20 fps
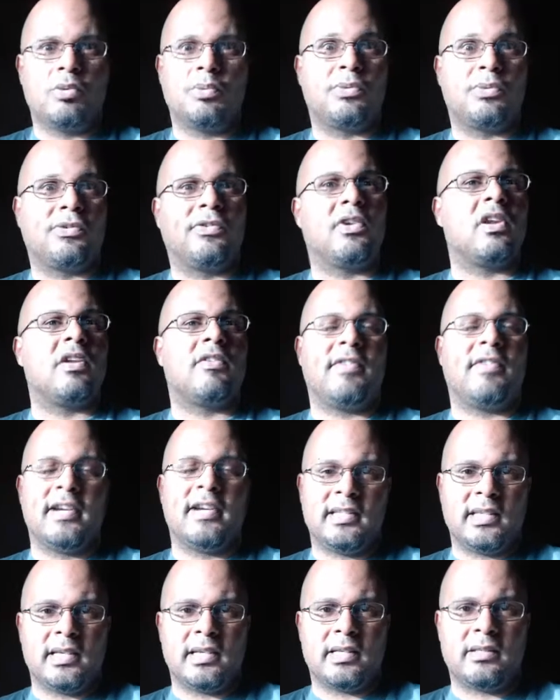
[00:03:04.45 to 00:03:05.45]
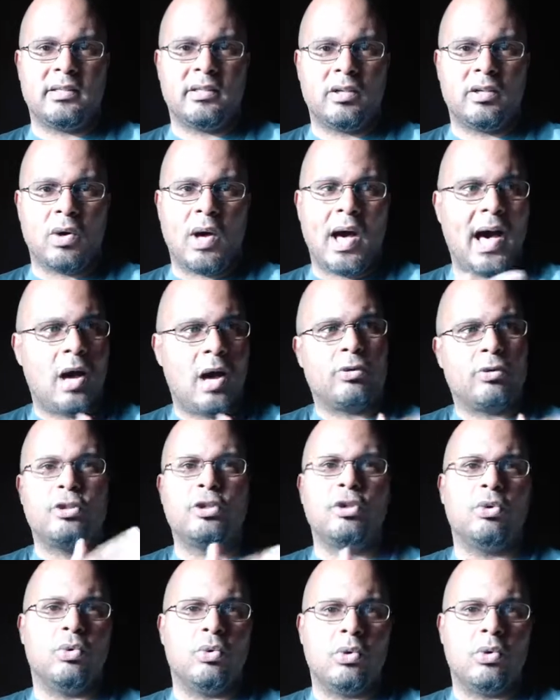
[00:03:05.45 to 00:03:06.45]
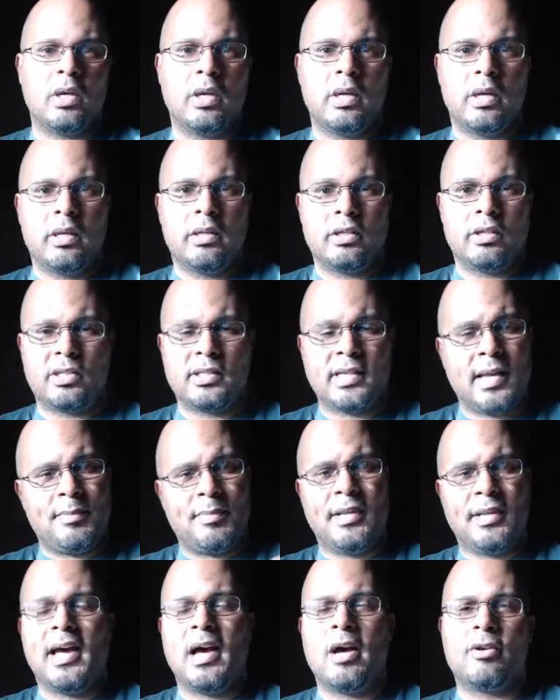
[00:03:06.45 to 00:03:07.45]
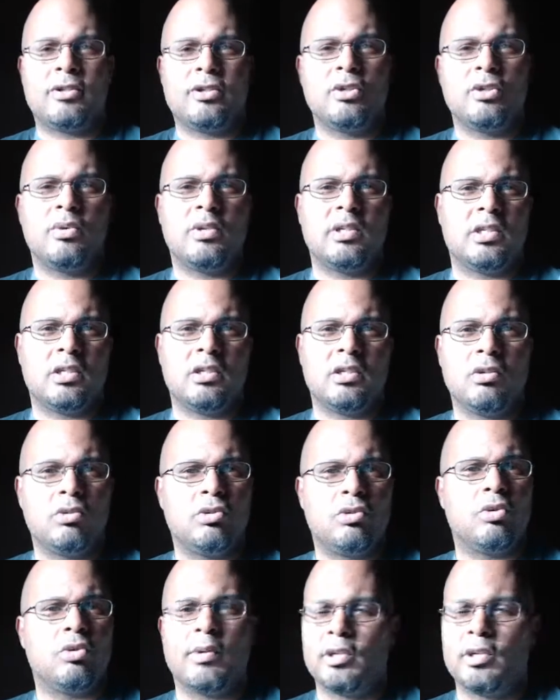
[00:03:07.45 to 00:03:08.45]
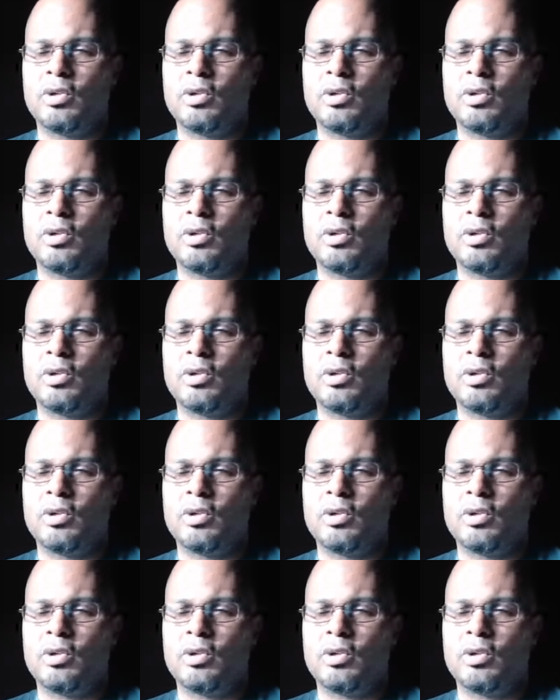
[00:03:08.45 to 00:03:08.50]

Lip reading: full of ideas, you know, how to. Just type in how to into YouTube and